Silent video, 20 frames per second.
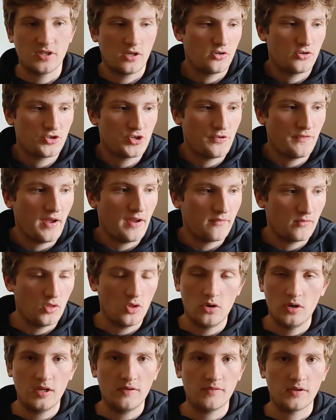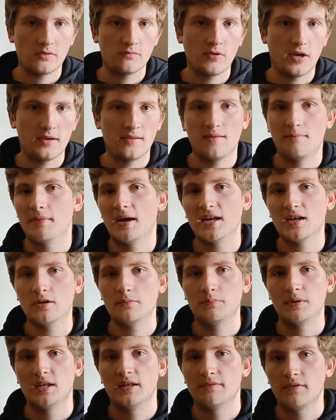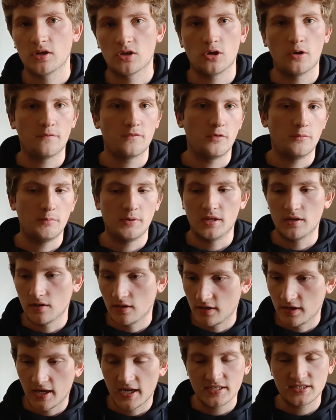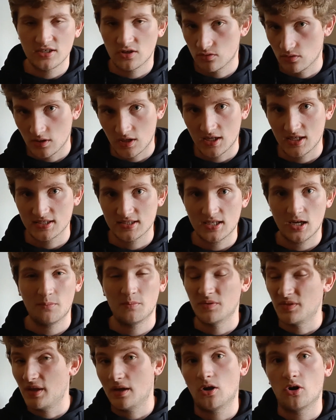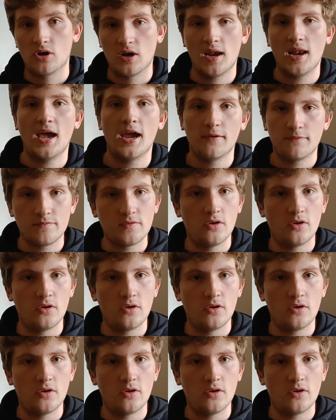They're surviving, they're living, right? They might not be living comfortably in a nice house and a nice car, but they are alive,